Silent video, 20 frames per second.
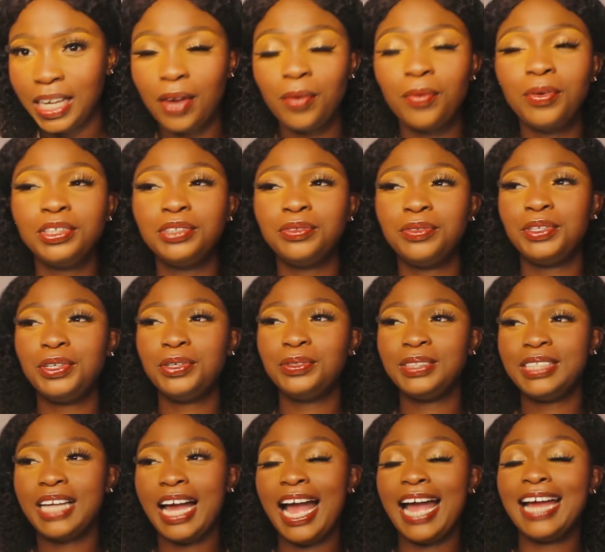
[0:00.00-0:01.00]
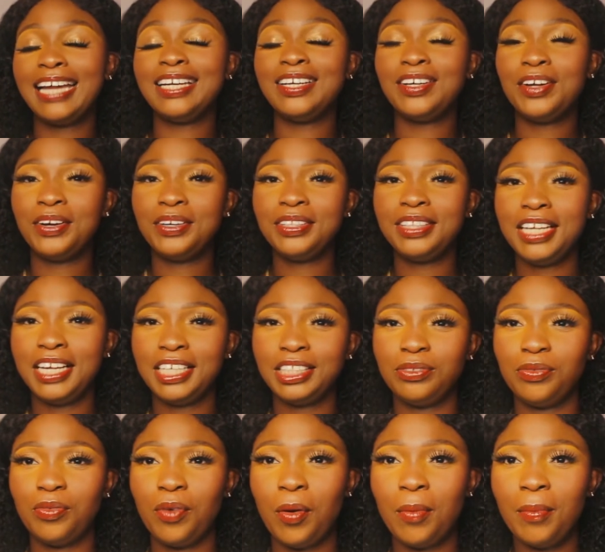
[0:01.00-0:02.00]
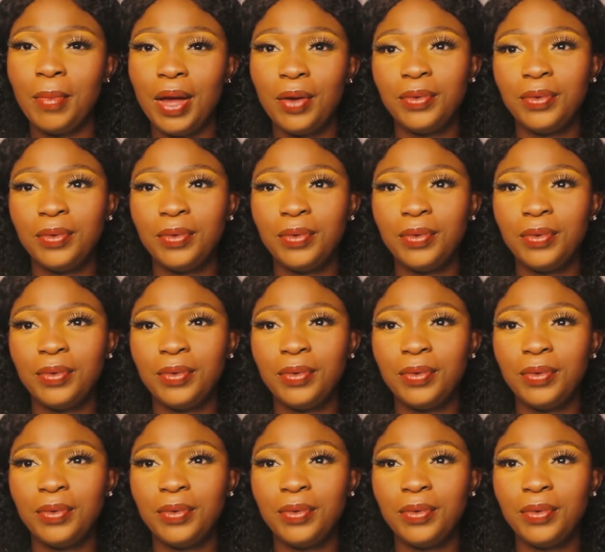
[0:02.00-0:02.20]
I watch videos that I learn things from.